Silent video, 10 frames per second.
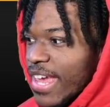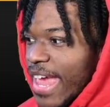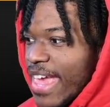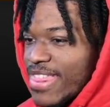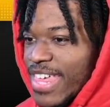
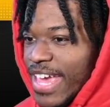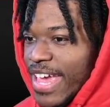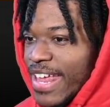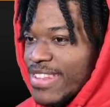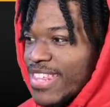and
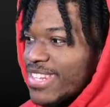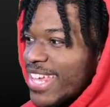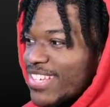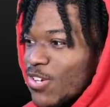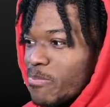then the
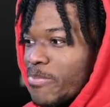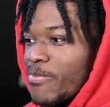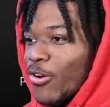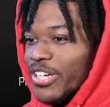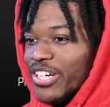Knicks are
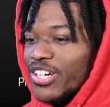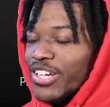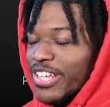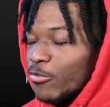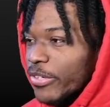are
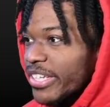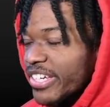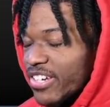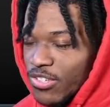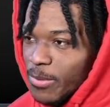good. They're really good. So their